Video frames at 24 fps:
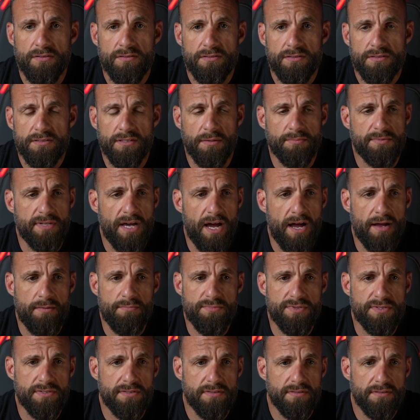
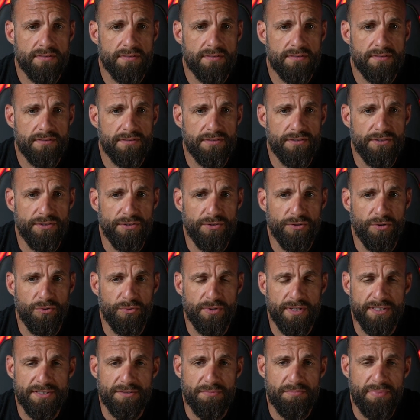Sometimes you don't
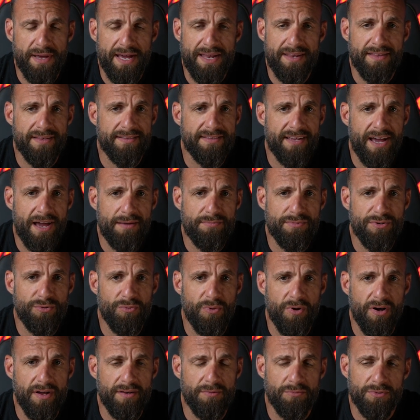get to bed at the time you
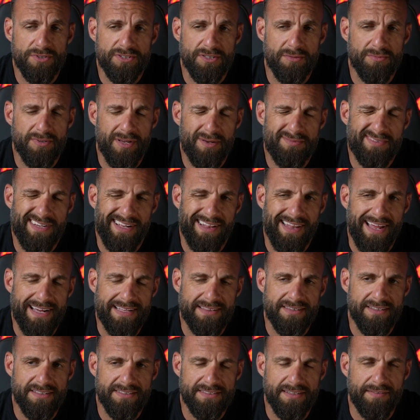want, which sometimes I like
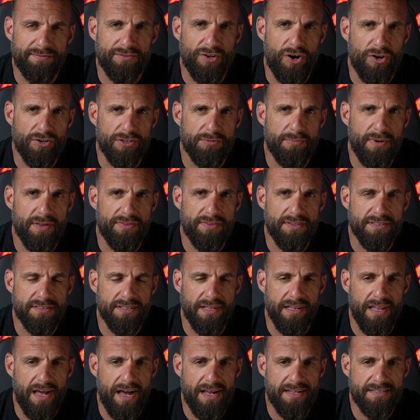this. I've talked about this a
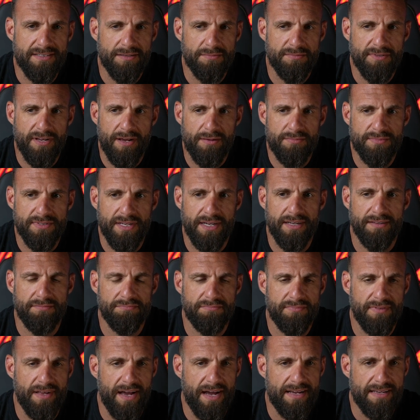lot. Sometimes I,
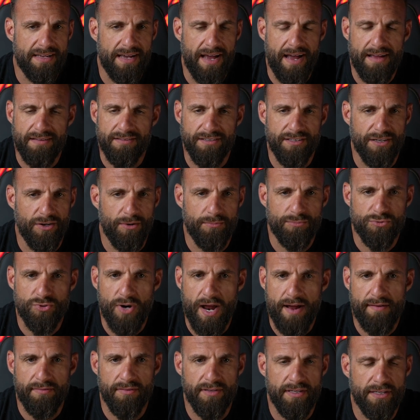I you know, I'm
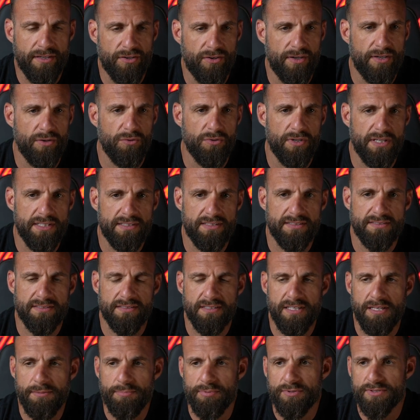traveling or I don't get to
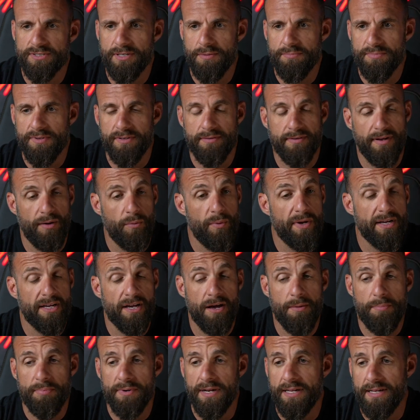sleep or something. I wake
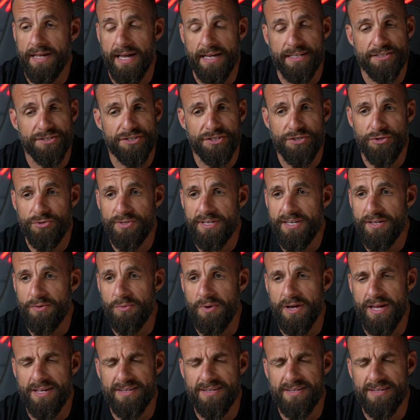up and I execute anyway.